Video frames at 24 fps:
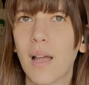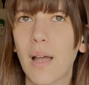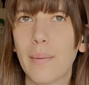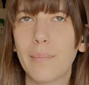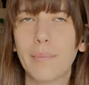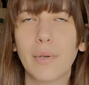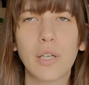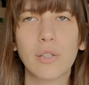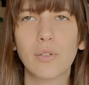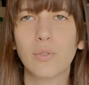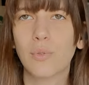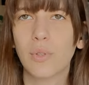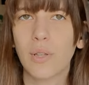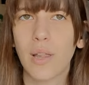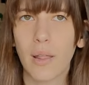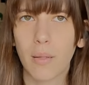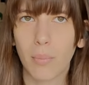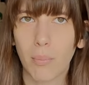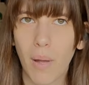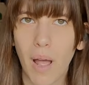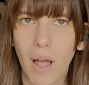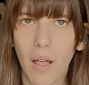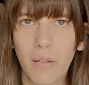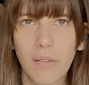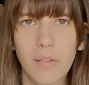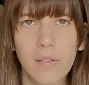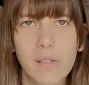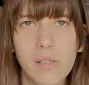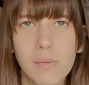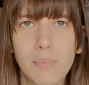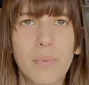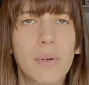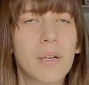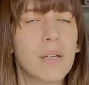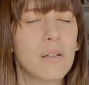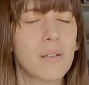I'm not good at
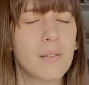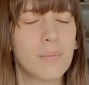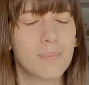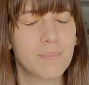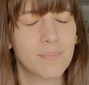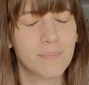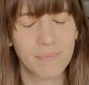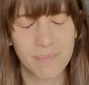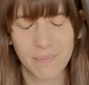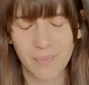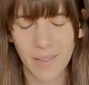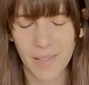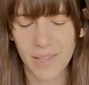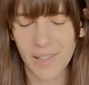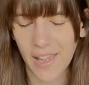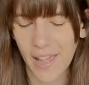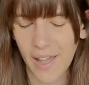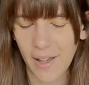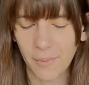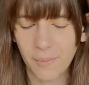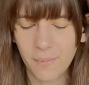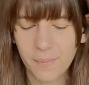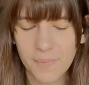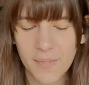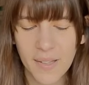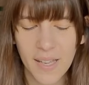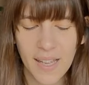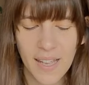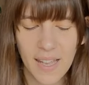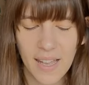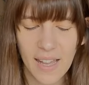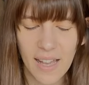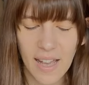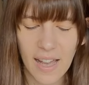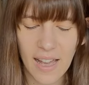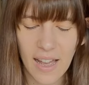maths, but yeah,
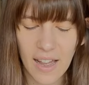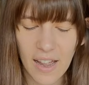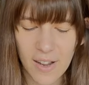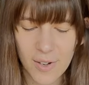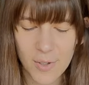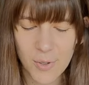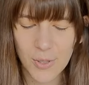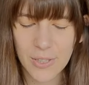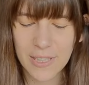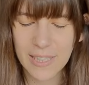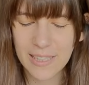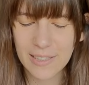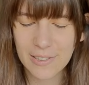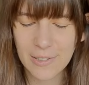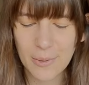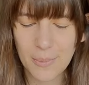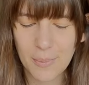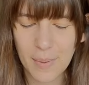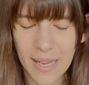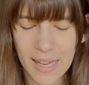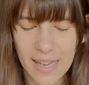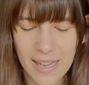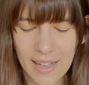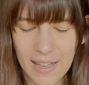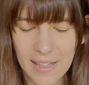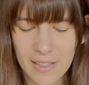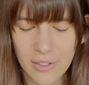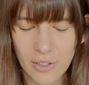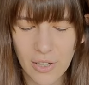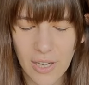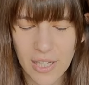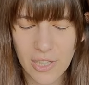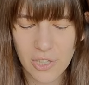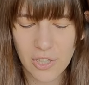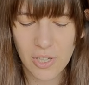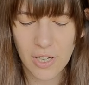according to my
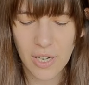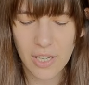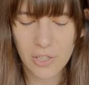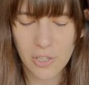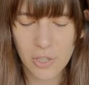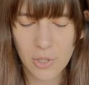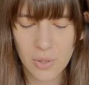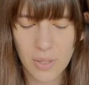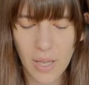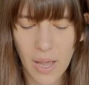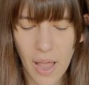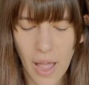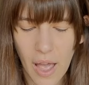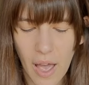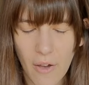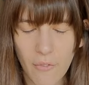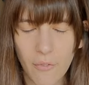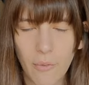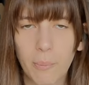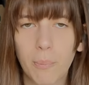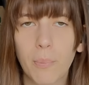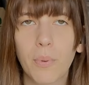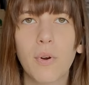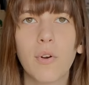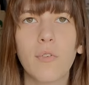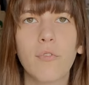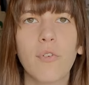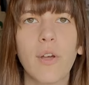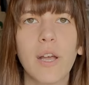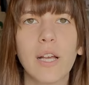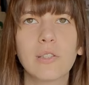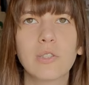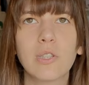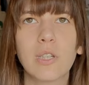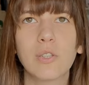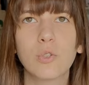calculation, I should have
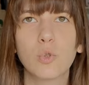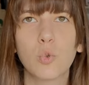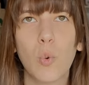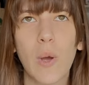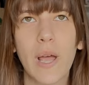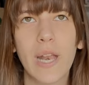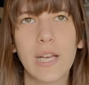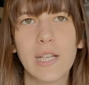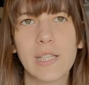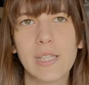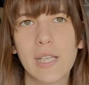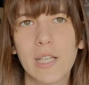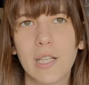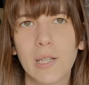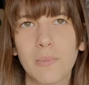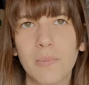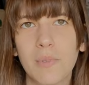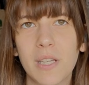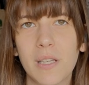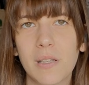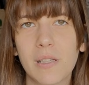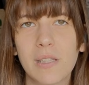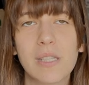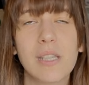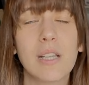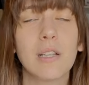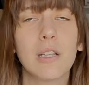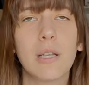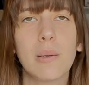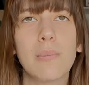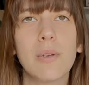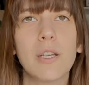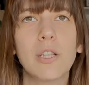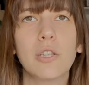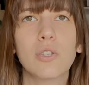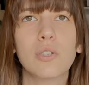perfect 20
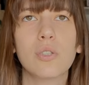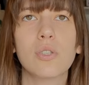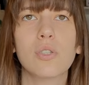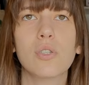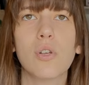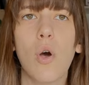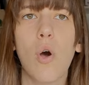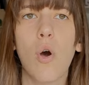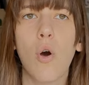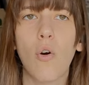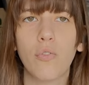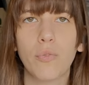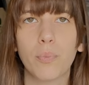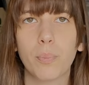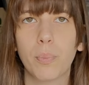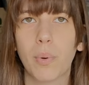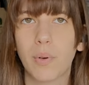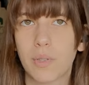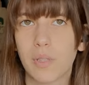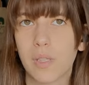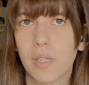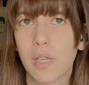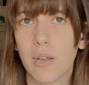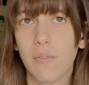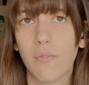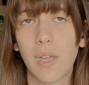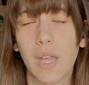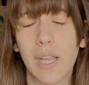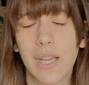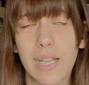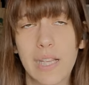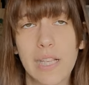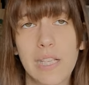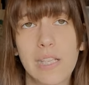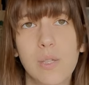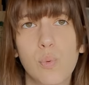centimeters of positive
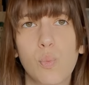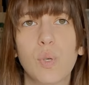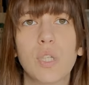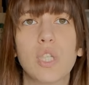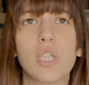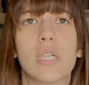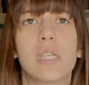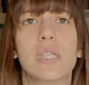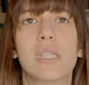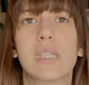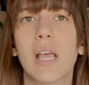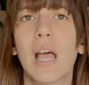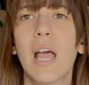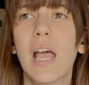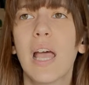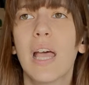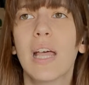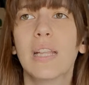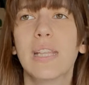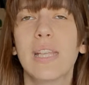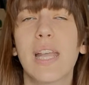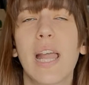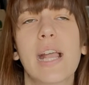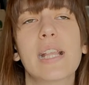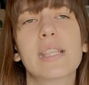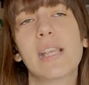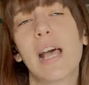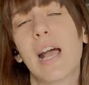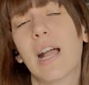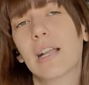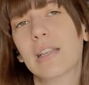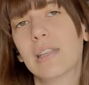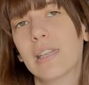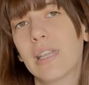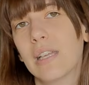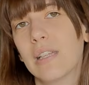ease, which is the
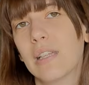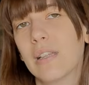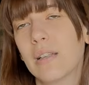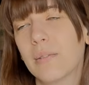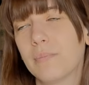exact